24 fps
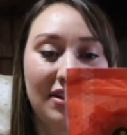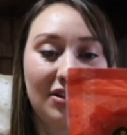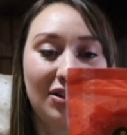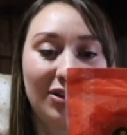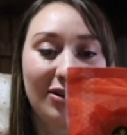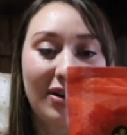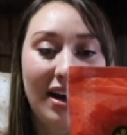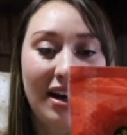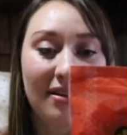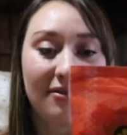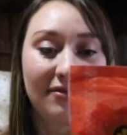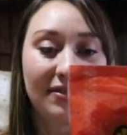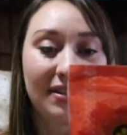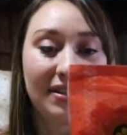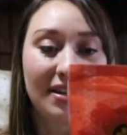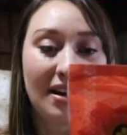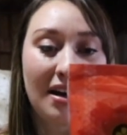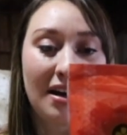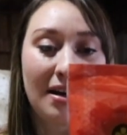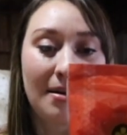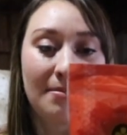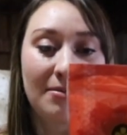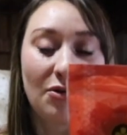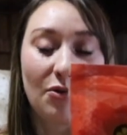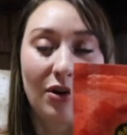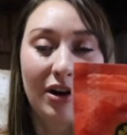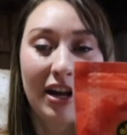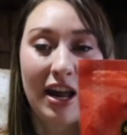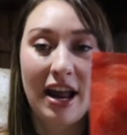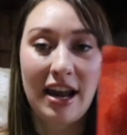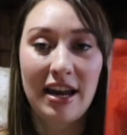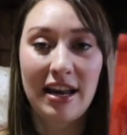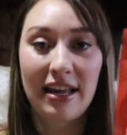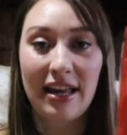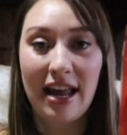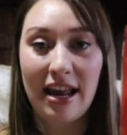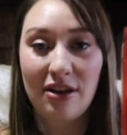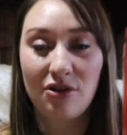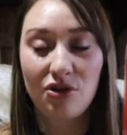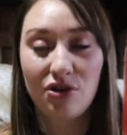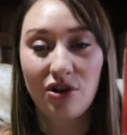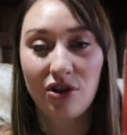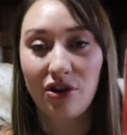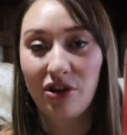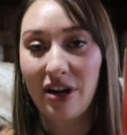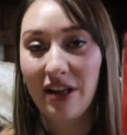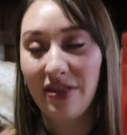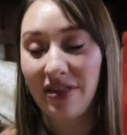do have some organic cane
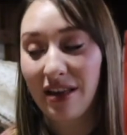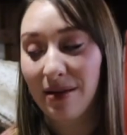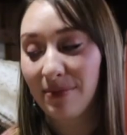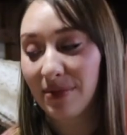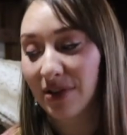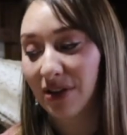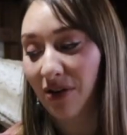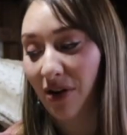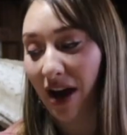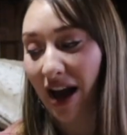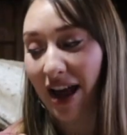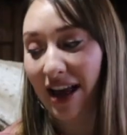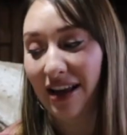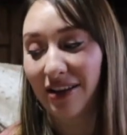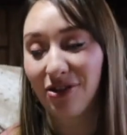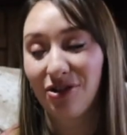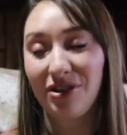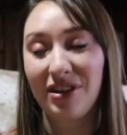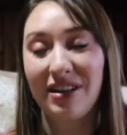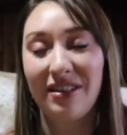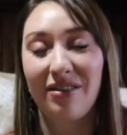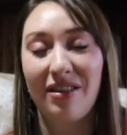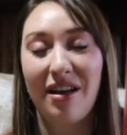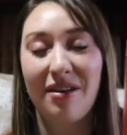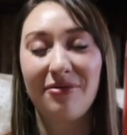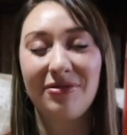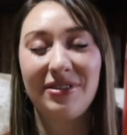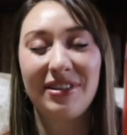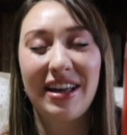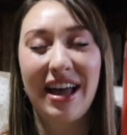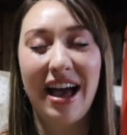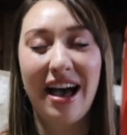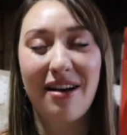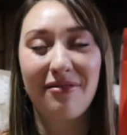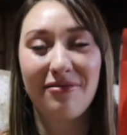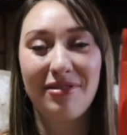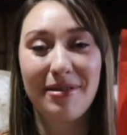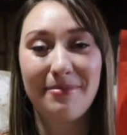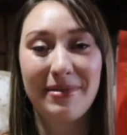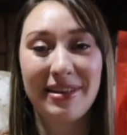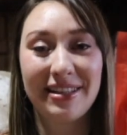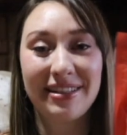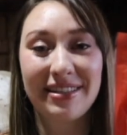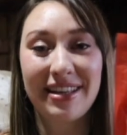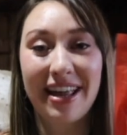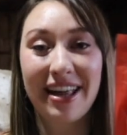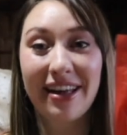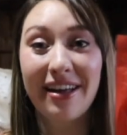sugar in them, so I actually love to have them
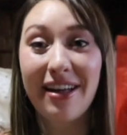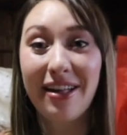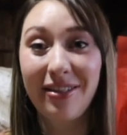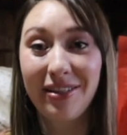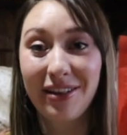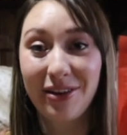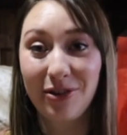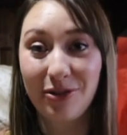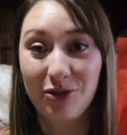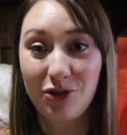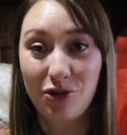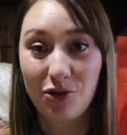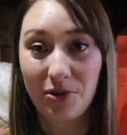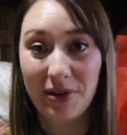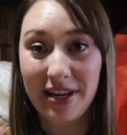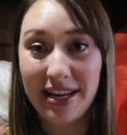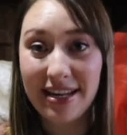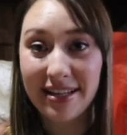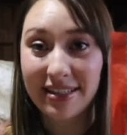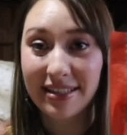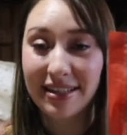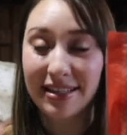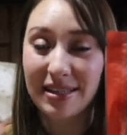as like a little treat,